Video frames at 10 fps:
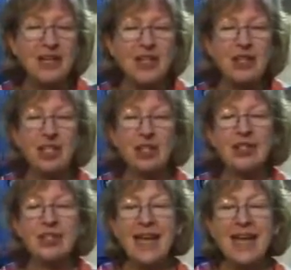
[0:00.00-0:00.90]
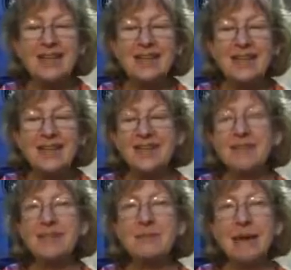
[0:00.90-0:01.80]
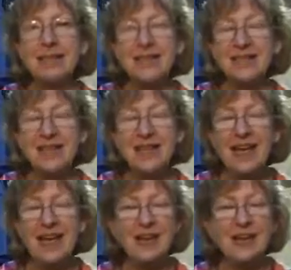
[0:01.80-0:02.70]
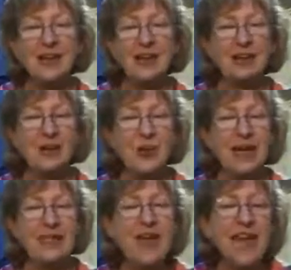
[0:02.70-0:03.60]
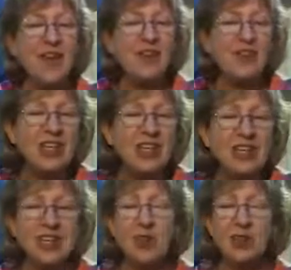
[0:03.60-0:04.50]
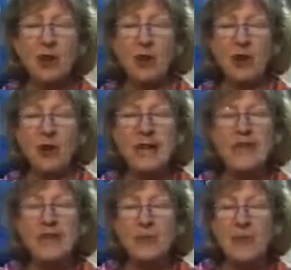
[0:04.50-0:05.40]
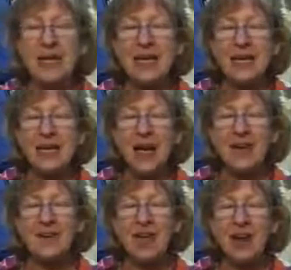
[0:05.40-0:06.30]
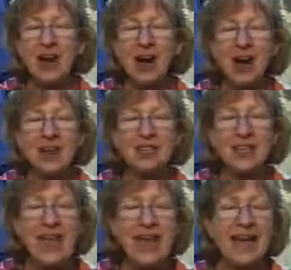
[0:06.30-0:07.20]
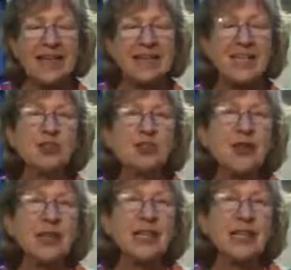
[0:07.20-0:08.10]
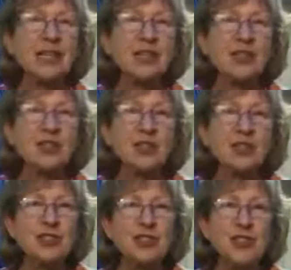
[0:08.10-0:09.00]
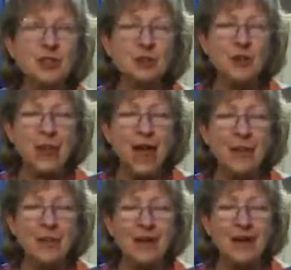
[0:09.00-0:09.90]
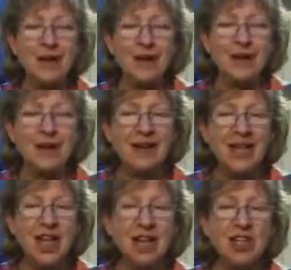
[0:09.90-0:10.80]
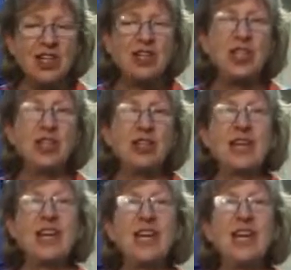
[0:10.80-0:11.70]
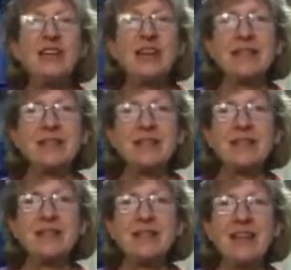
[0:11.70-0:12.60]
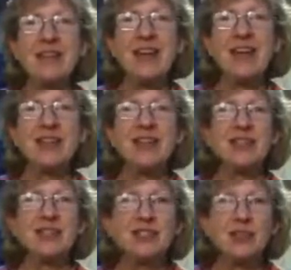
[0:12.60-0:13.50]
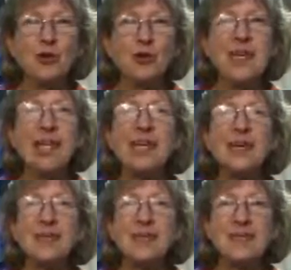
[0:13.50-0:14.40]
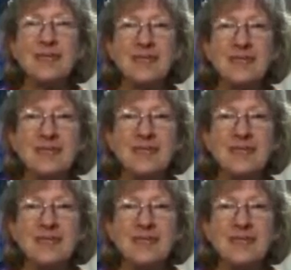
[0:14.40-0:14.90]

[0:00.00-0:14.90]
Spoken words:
She could taste and smell it in their sweat and feel it in the frantic beating of their hearts as the adrenaline surged through them. She could hear it in their screams.